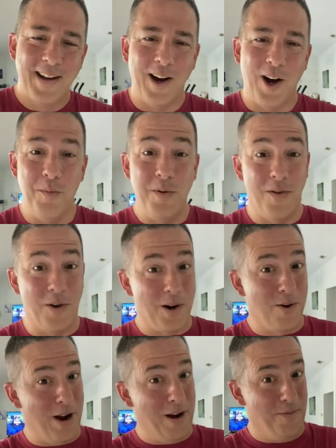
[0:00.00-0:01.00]
hope you heard a
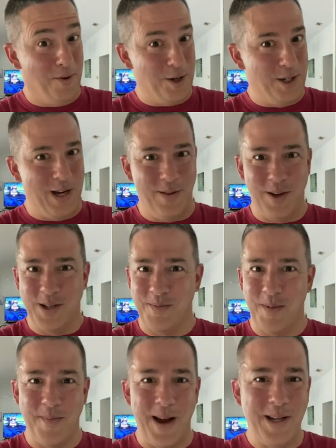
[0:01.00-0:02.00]
great version of it. There's some
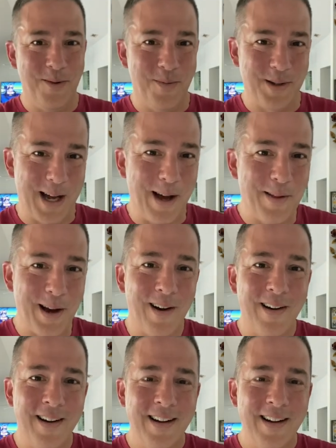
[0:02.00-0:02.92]
amazing ones out there.